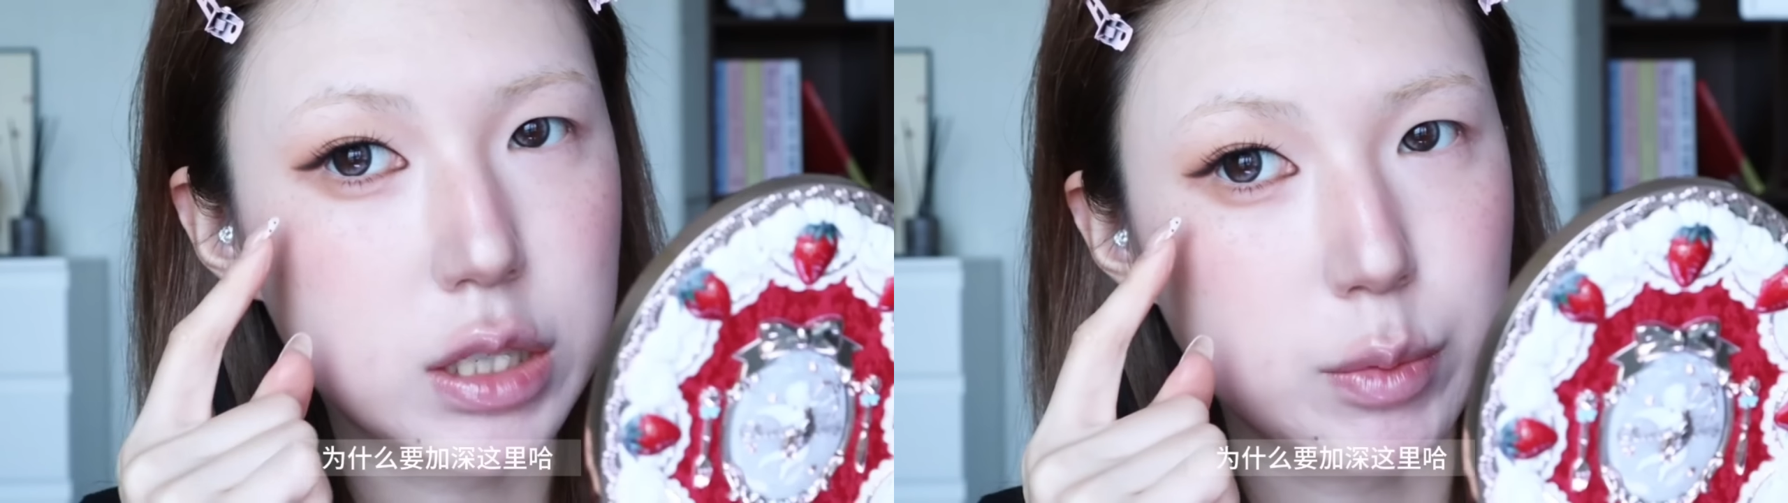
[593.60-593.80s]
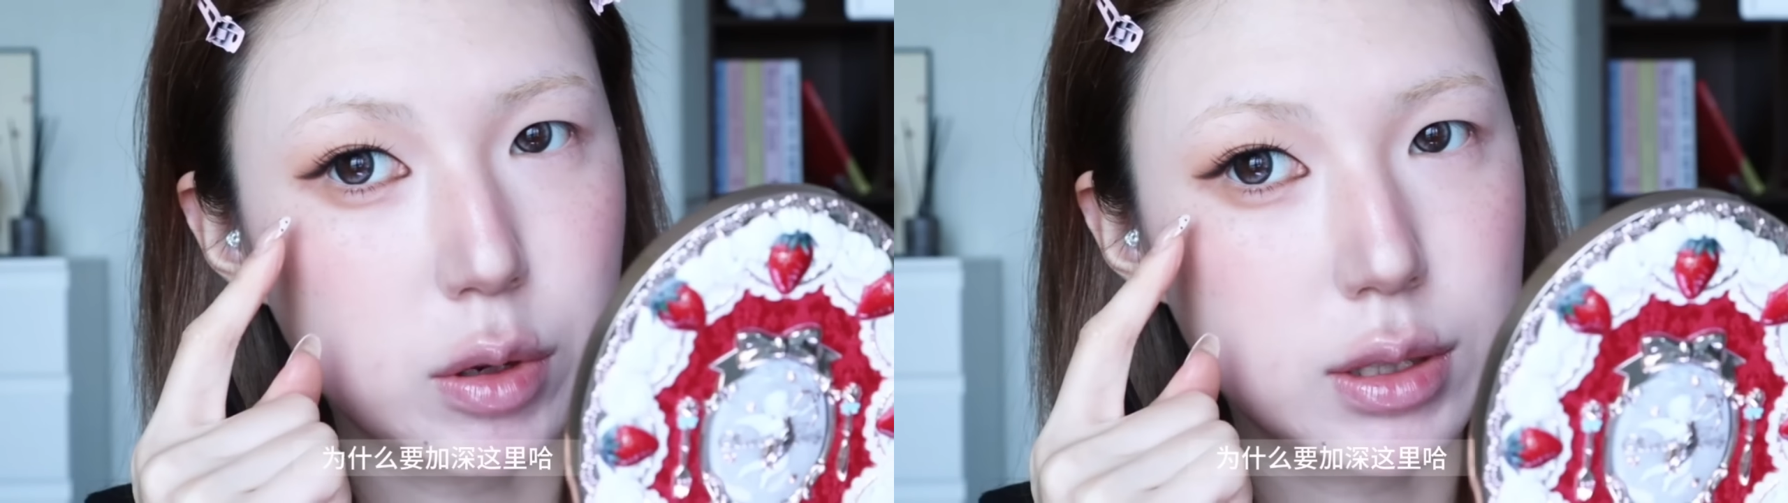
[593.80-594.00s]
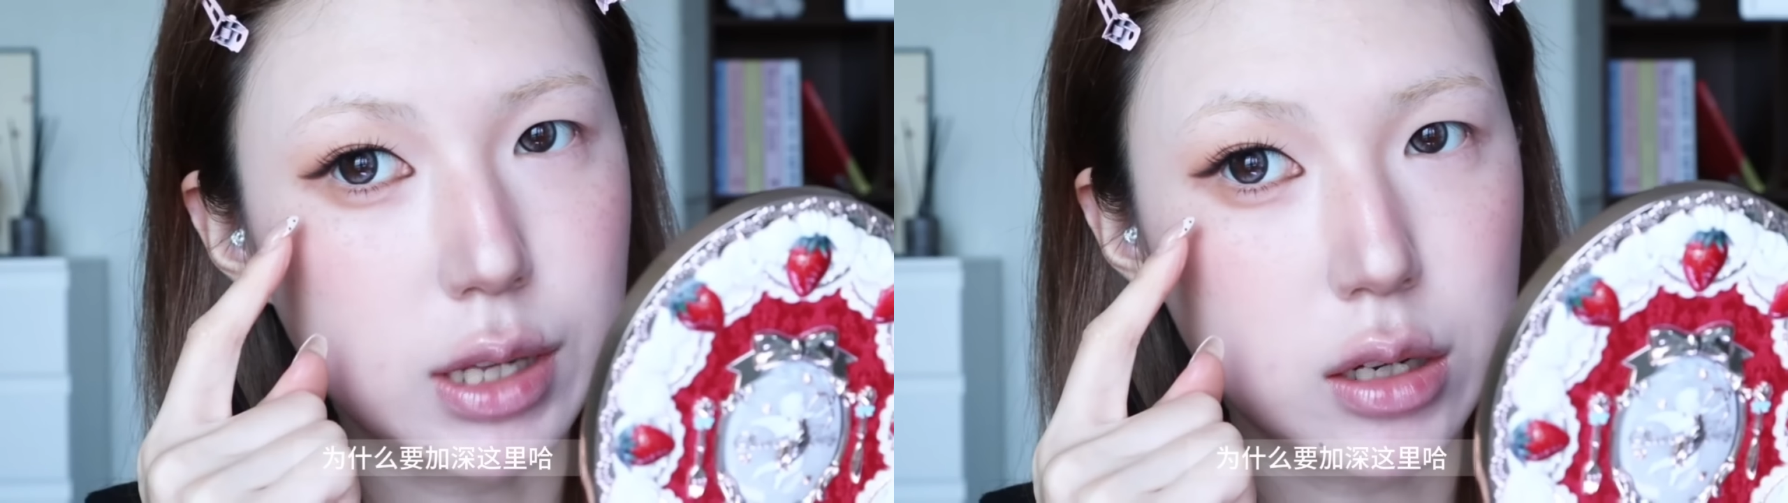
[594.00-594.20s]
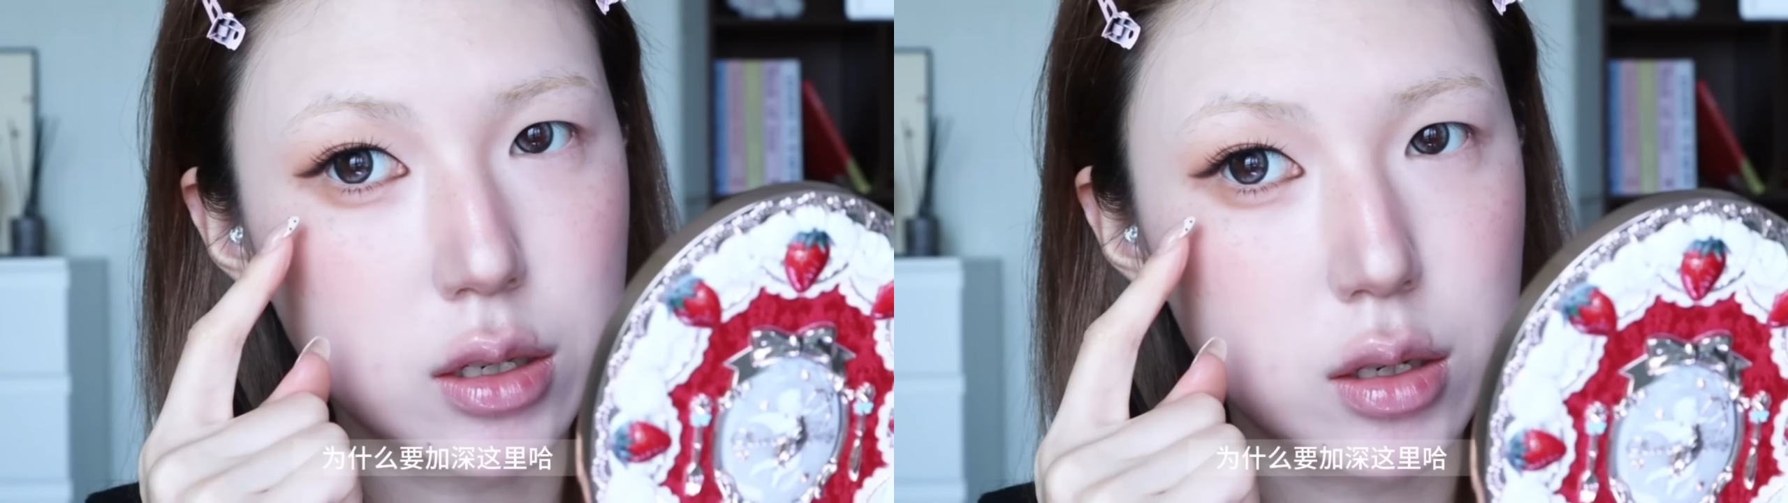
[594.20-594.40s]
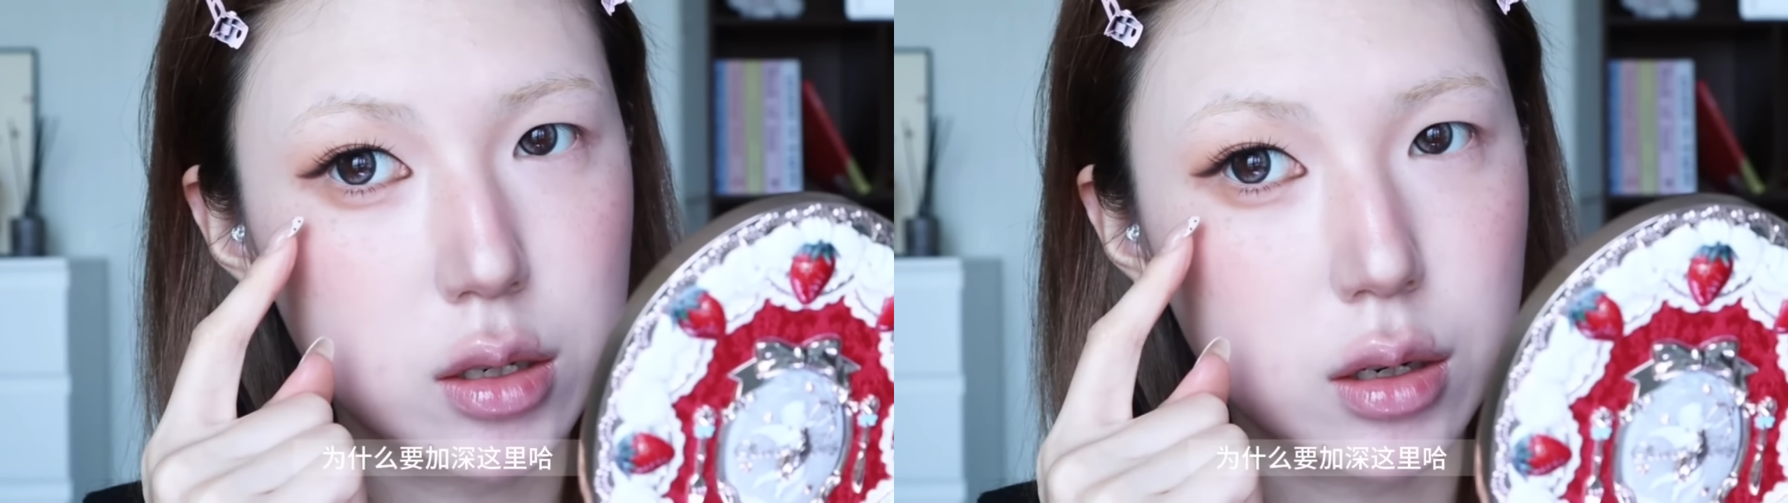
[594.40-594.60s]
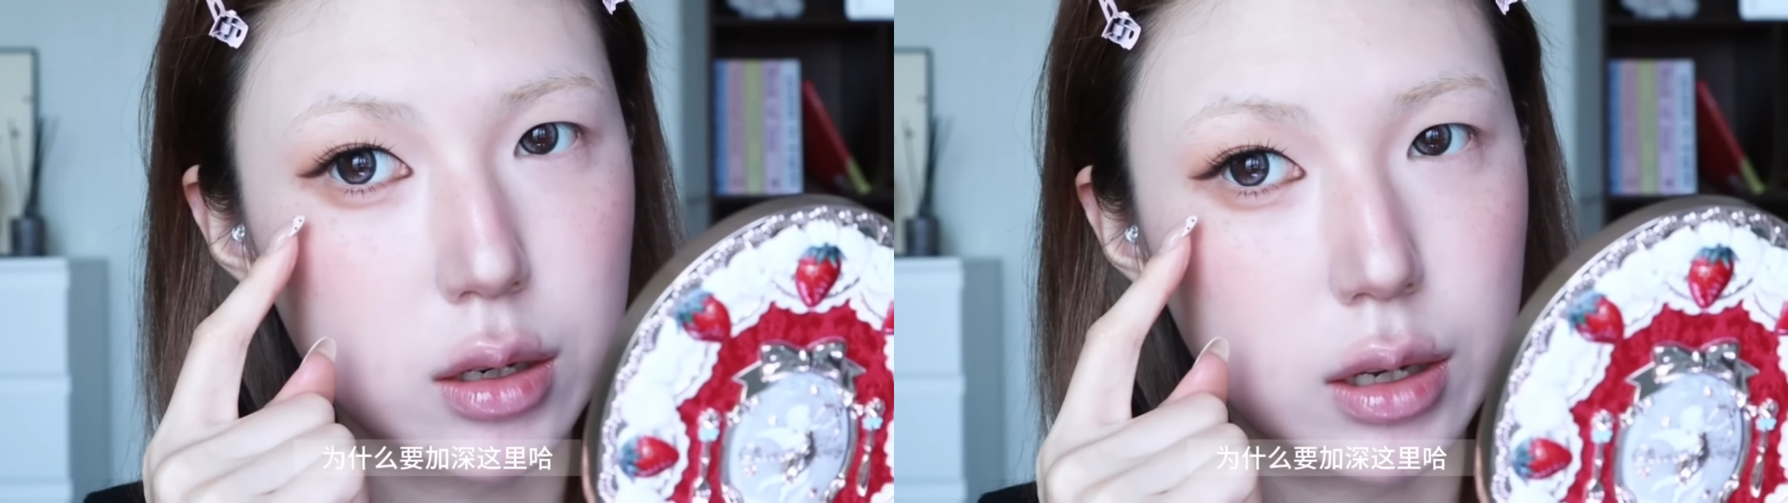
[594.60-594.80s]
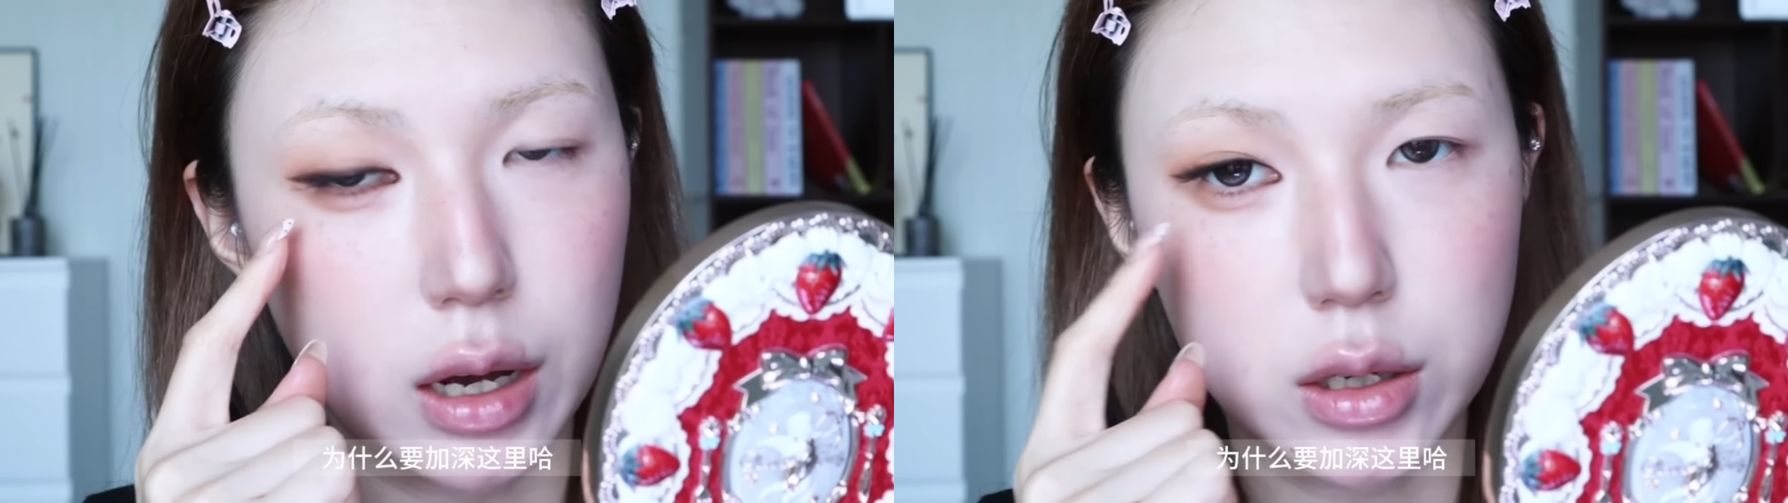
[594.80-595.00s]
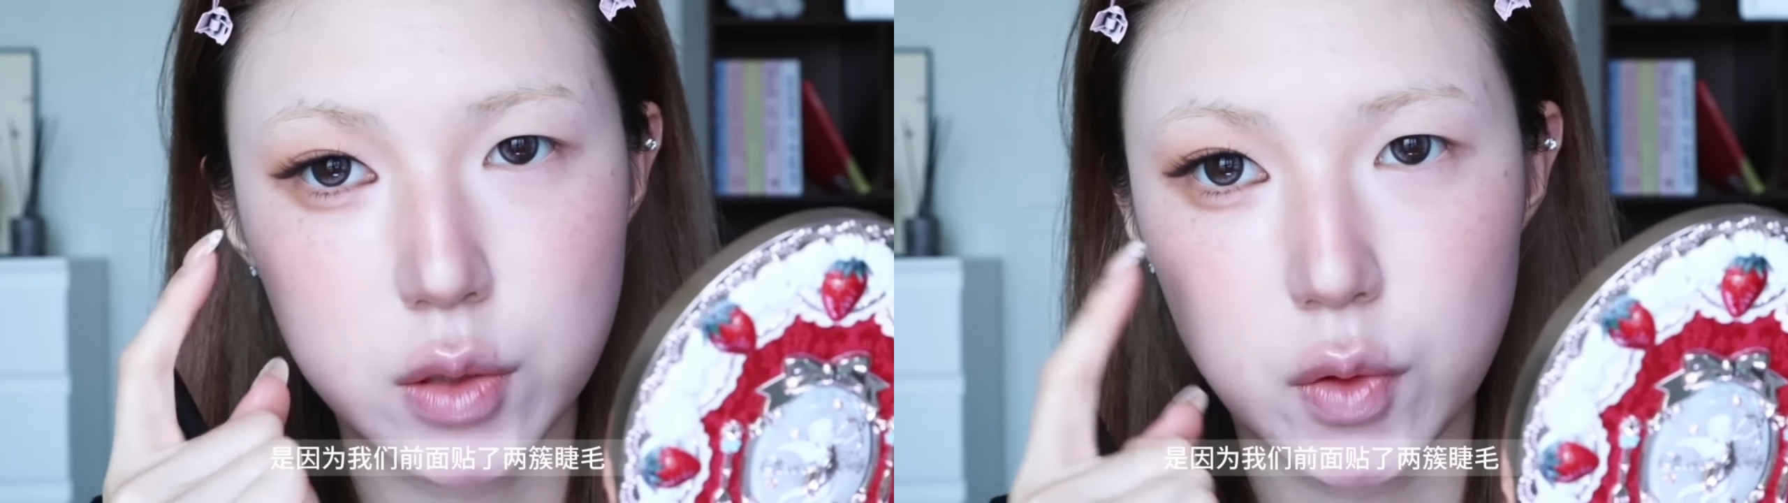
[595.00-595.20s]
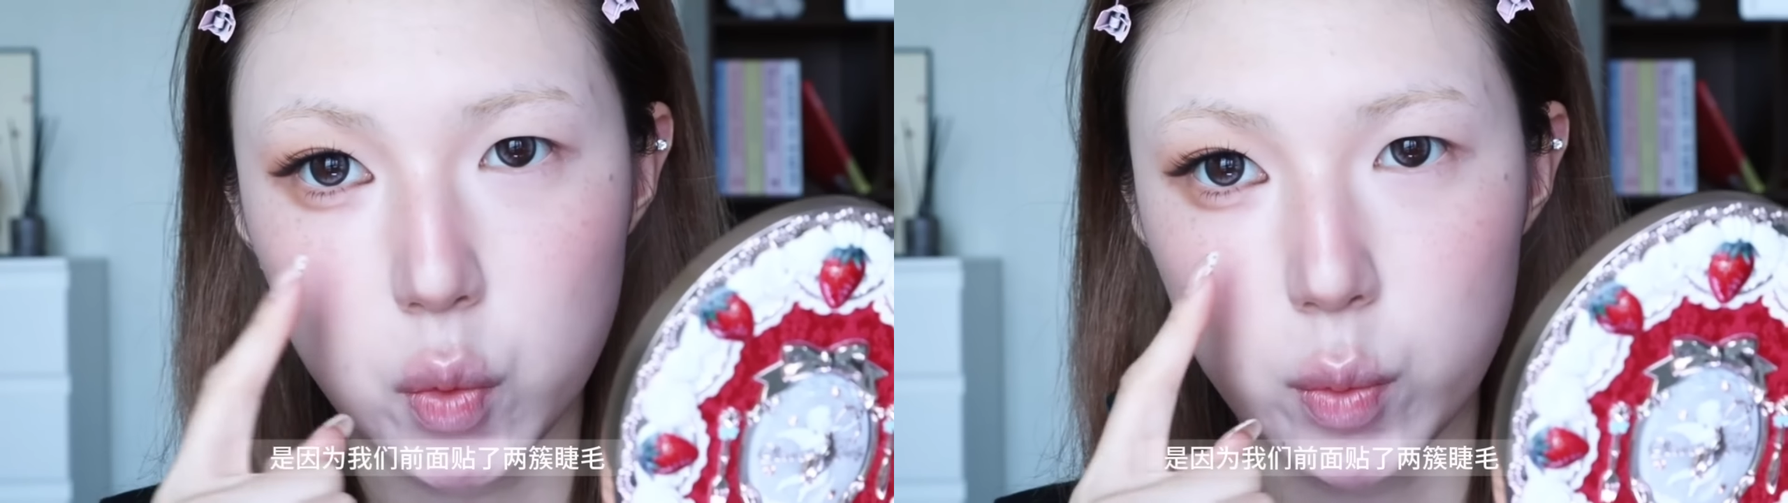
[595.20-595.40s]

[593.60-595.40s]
is important because adding lash